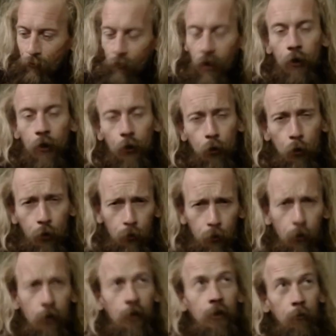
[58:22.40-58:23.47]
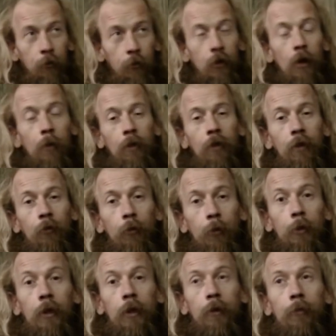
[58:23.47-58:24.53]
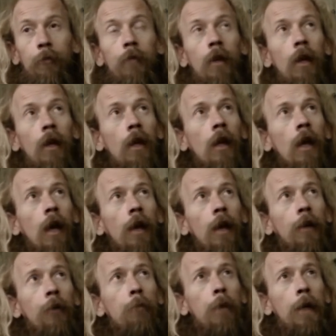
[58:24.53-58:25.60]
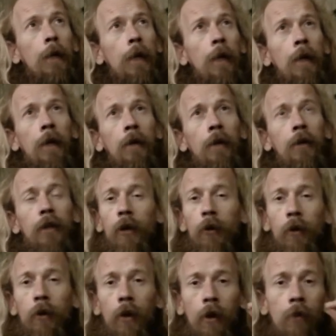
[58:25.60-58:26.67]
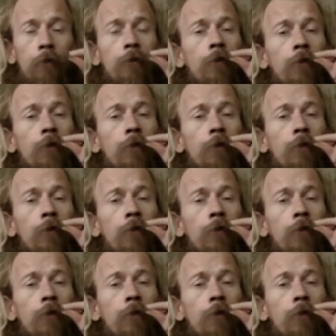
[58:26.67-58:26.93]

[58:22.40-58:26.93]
and I'd always wanted him to come live with me. And it's been a year and a half.